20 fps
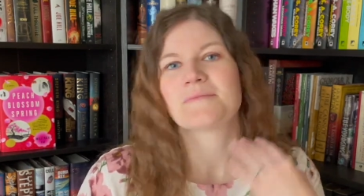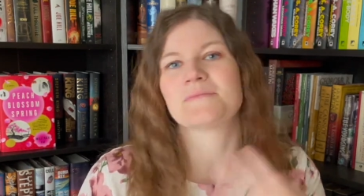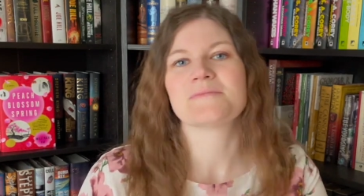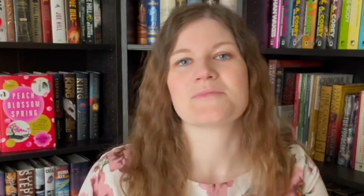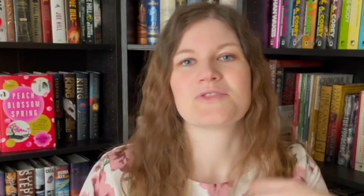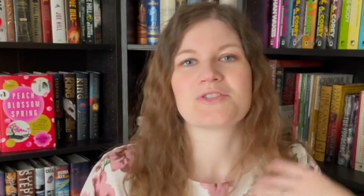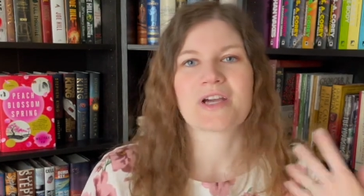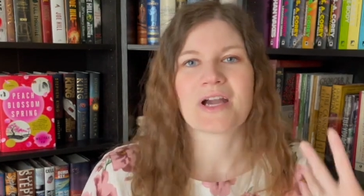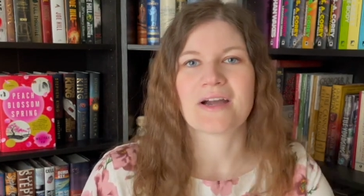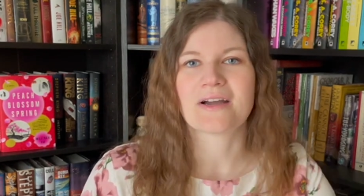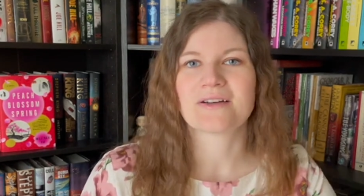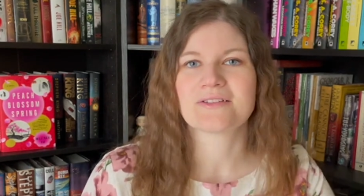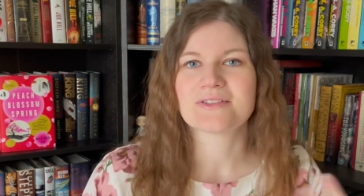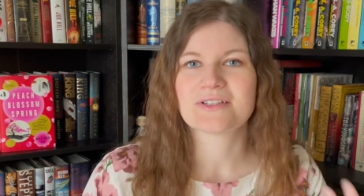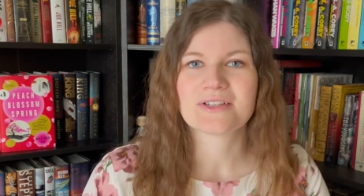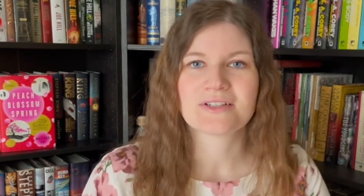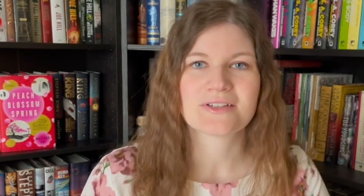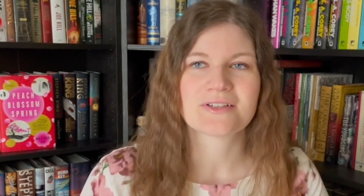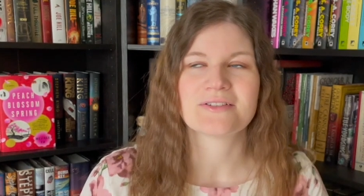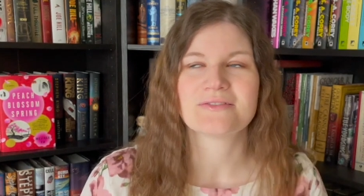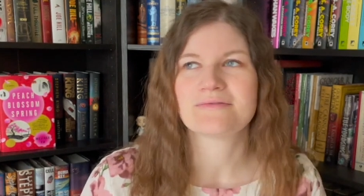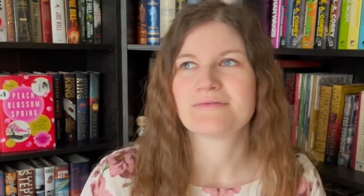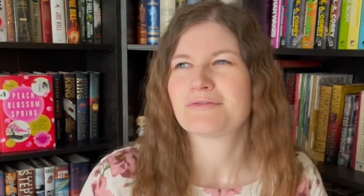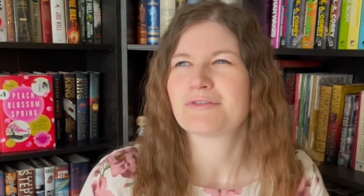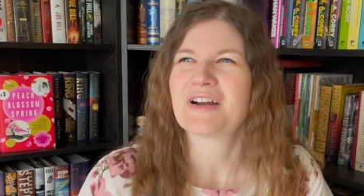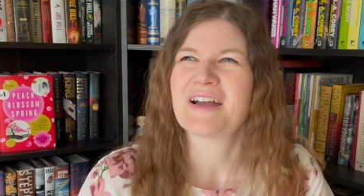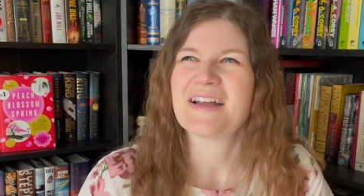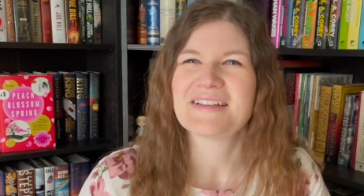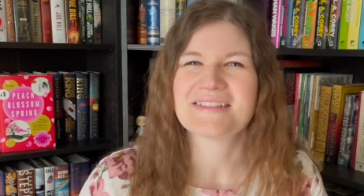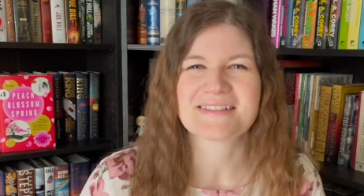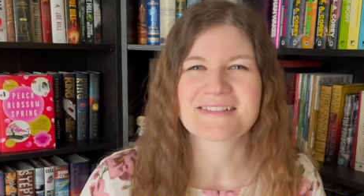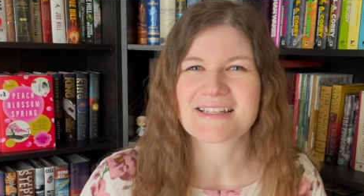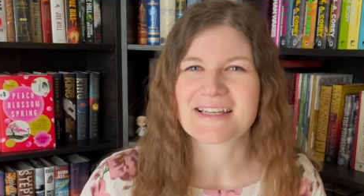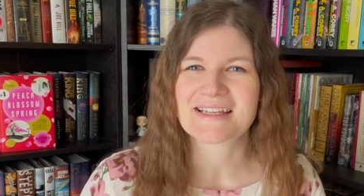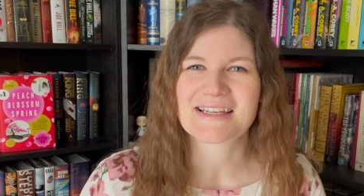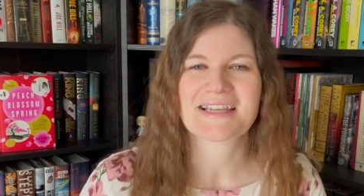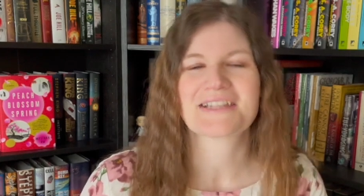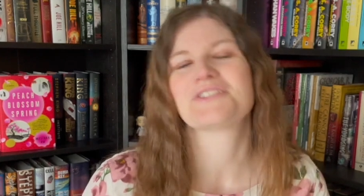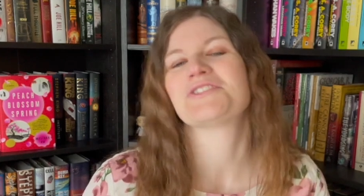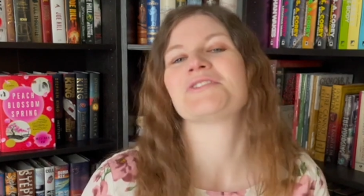childhood friends, I
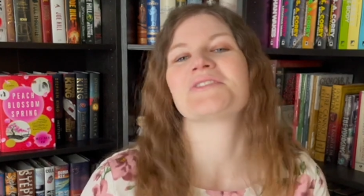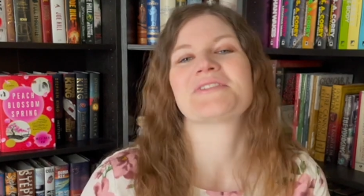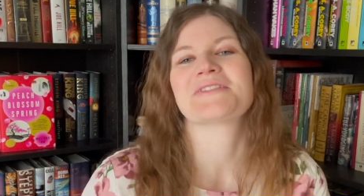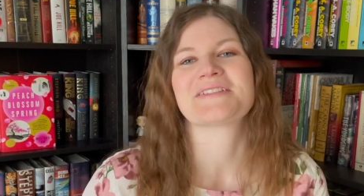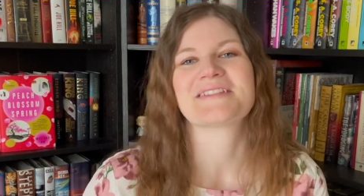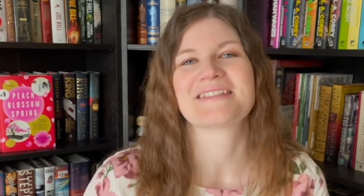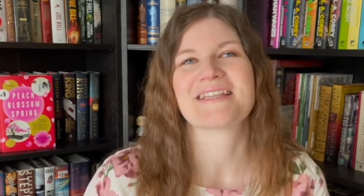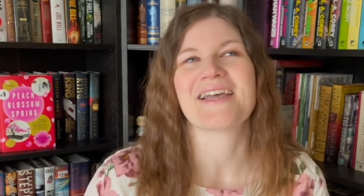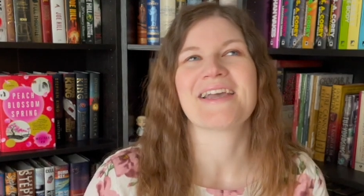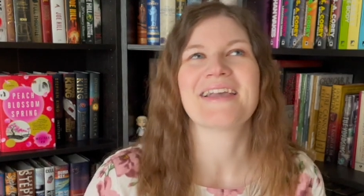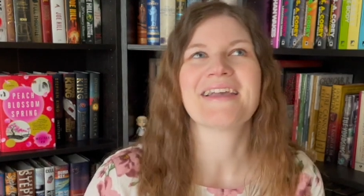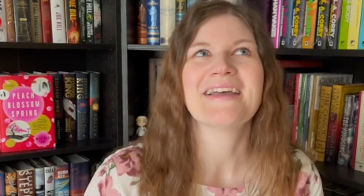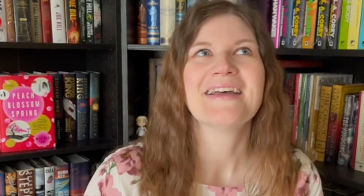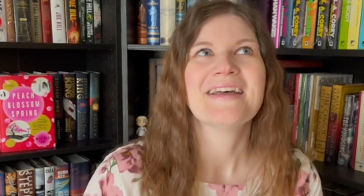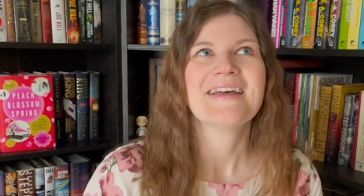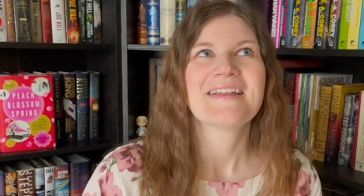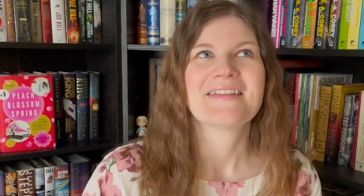guess you could say.